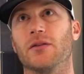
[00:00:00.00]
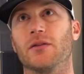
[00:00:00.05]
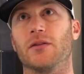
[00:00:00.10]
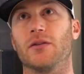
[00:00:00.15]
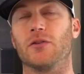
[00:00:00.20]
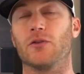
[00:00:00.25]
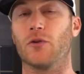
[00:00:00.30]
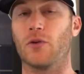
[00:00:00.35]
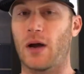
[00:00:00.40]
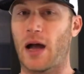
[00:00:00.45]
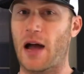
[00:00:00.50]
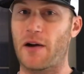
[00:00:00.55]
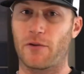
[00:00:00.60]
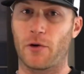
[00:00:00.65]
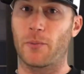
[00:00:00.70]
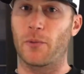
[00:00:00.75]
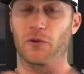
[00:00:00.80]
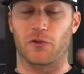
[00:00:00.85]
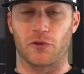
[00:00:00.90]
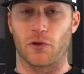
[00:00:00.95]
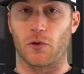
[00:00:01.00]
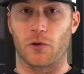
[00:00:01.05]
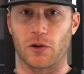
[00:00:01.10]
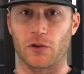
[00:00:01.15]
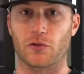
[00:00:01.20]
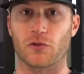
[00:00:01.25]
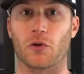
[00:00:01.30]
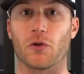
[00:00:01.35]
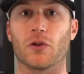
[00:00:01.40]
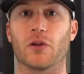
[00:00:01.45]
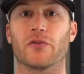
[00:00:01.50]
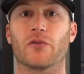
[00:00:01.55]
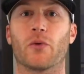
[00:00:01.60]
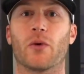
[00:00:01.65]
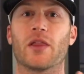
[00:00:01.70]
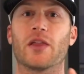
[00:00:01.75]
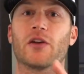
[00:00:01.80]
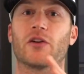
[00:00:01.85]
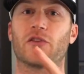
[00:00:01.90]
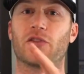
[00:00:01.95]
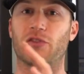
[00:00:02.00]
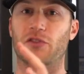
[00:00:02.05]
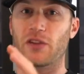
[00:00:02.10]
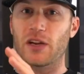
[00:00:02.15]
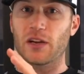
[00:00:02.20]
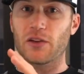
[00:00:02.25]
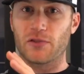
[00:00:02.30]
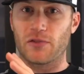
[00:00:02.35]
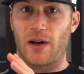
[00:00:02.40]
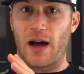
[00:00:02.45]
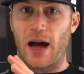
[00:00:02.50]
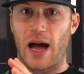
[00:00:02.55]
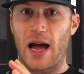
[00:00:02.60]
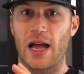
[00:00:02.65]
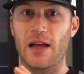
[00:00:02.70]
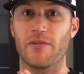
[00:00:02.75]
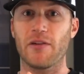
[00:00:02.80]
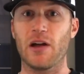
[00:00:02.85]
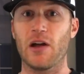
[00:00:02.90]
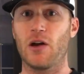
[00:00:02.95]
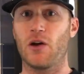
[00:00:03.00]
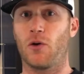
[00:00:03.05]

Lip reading: you have almost no control over whether you're 6'5"